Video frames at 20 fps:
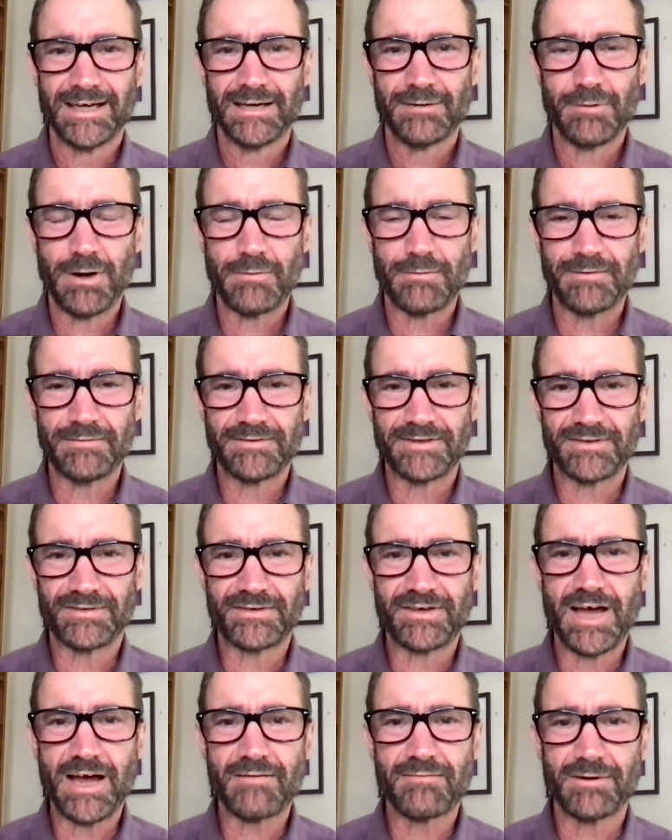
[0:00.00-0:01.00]
And what we've
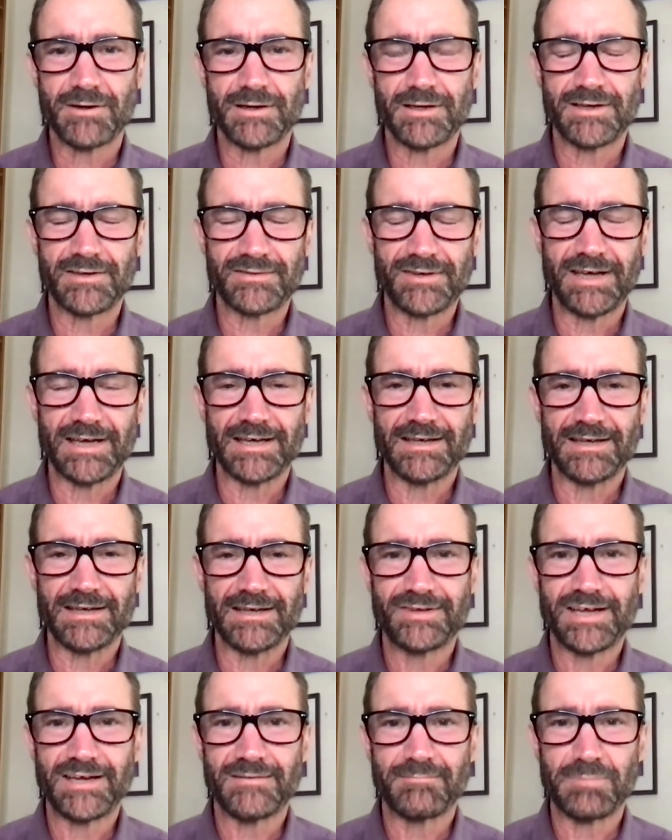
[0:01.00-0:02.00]
discovered is that
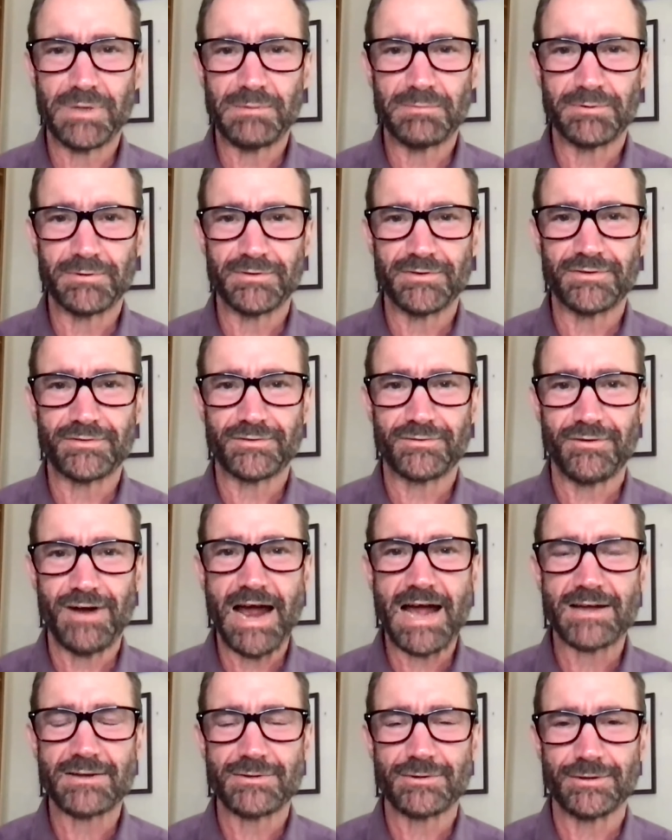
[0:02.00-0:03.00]
instead of people just
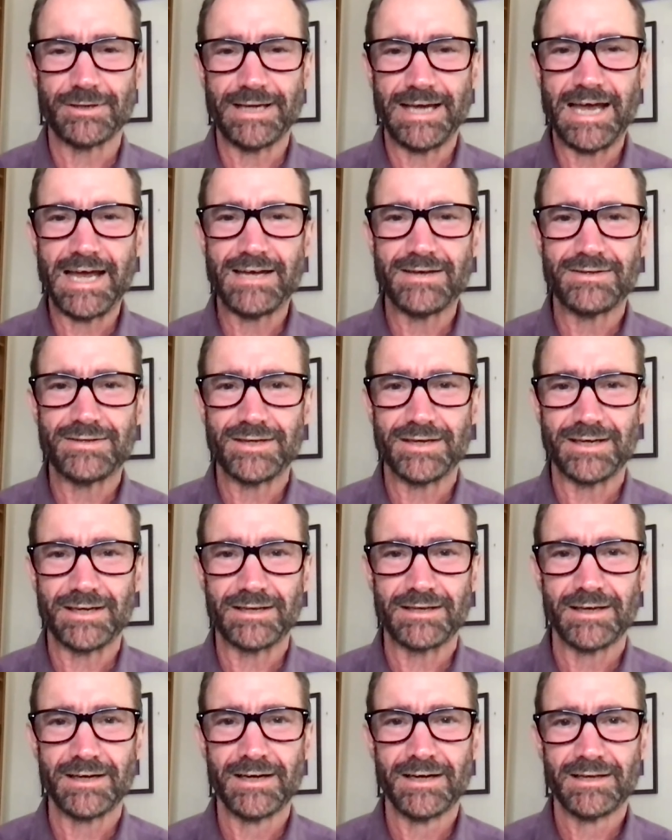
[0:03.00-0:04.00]
gradually
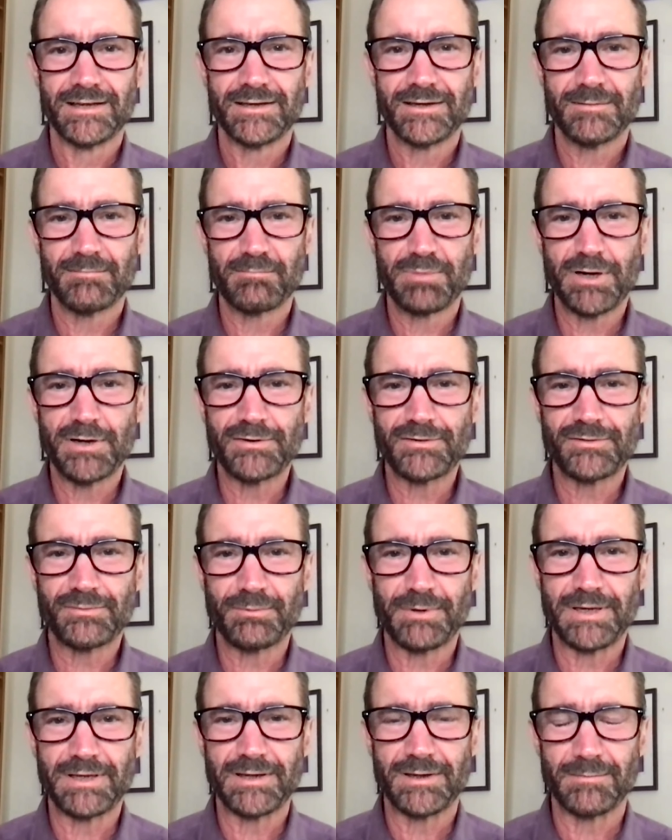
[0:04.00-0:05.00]
aging, there are bursts
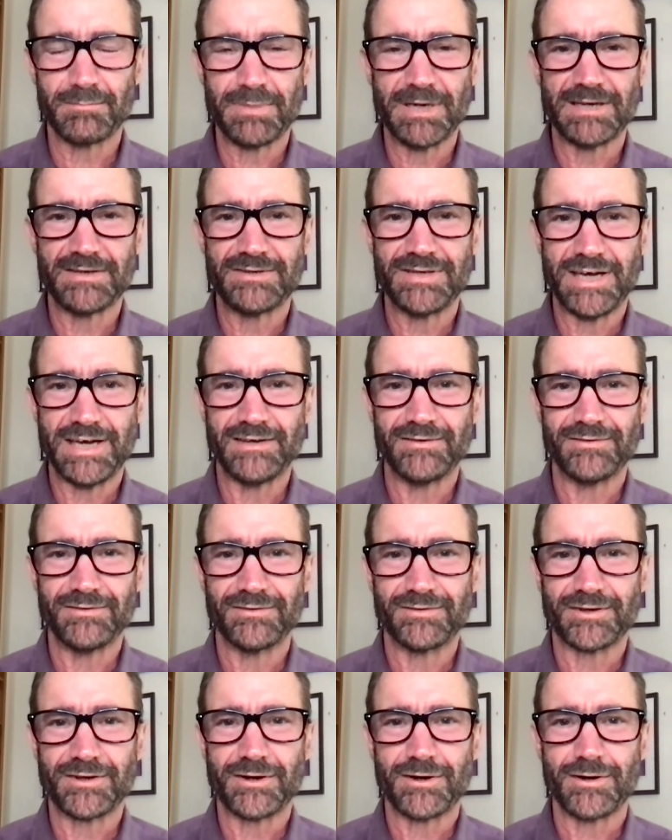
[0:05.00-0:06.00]
when there are big
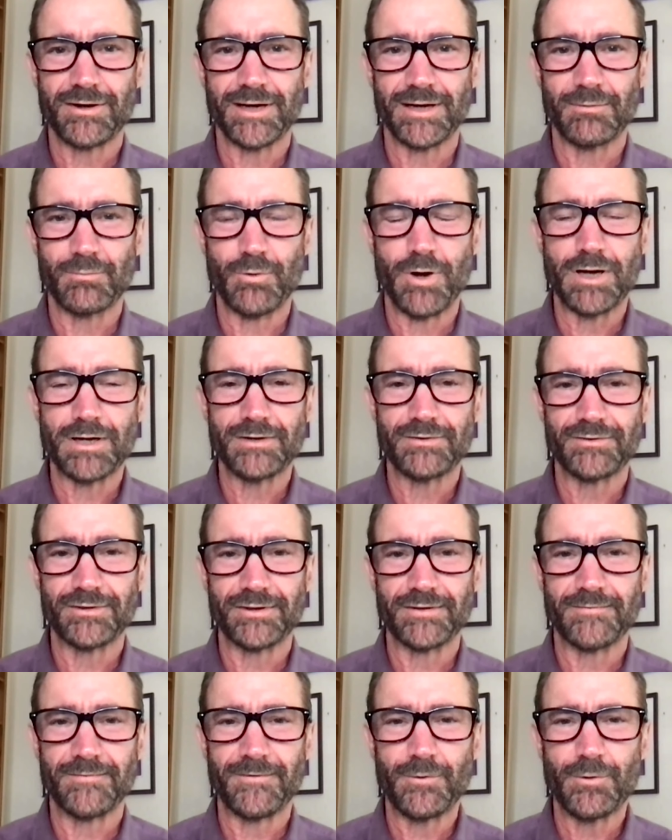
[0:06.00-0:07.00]
changes occurring. One is
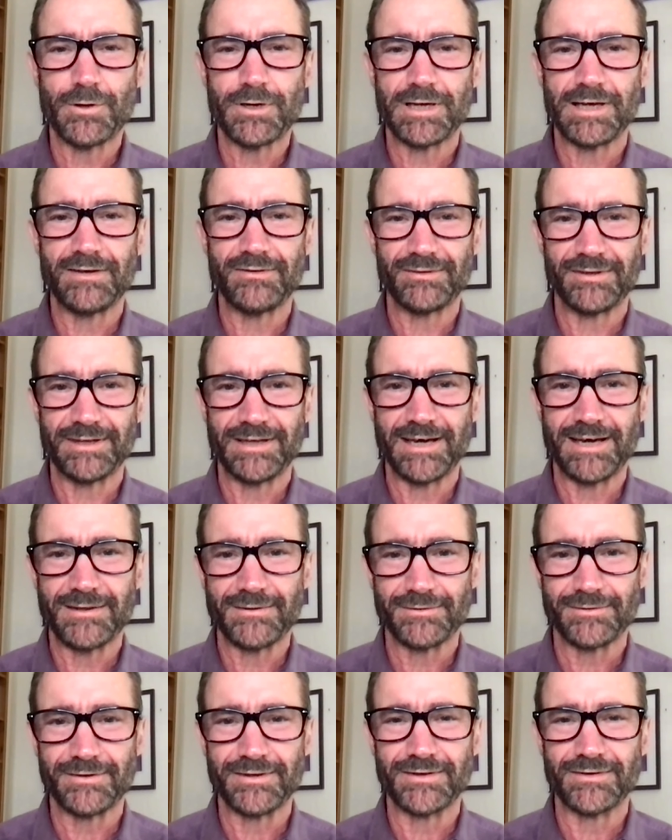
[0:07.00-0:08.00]
in the 40s and the
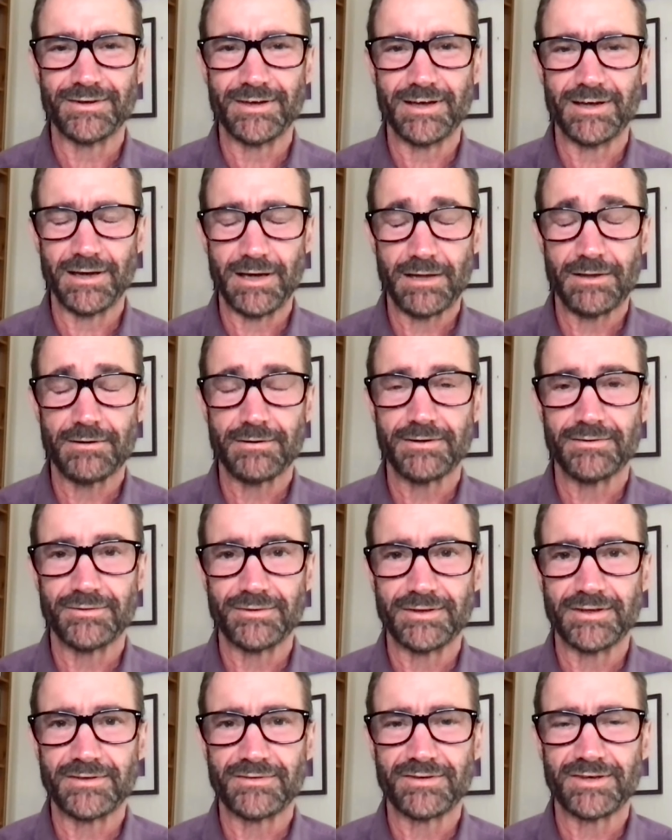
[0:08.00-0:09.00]
other is
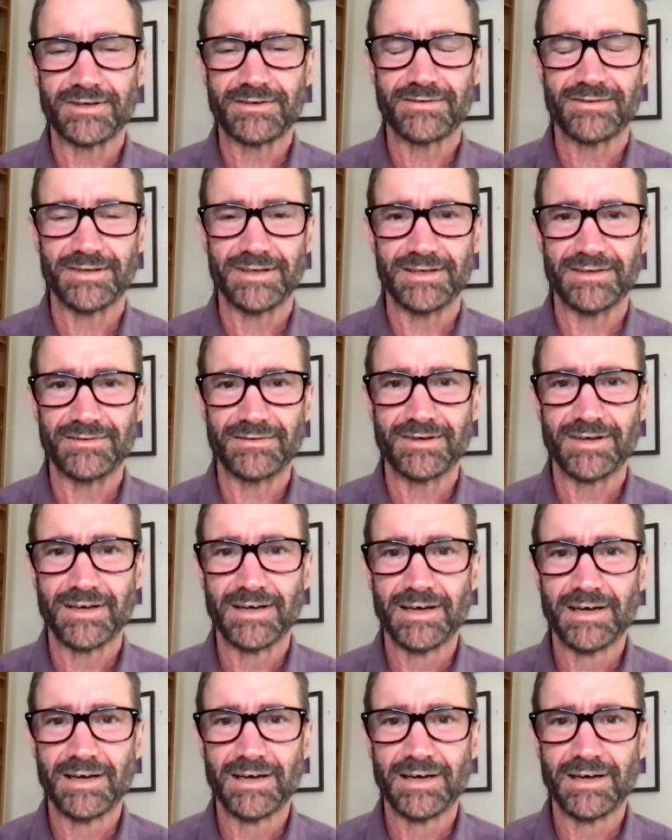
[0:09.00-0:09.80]
in the 60s.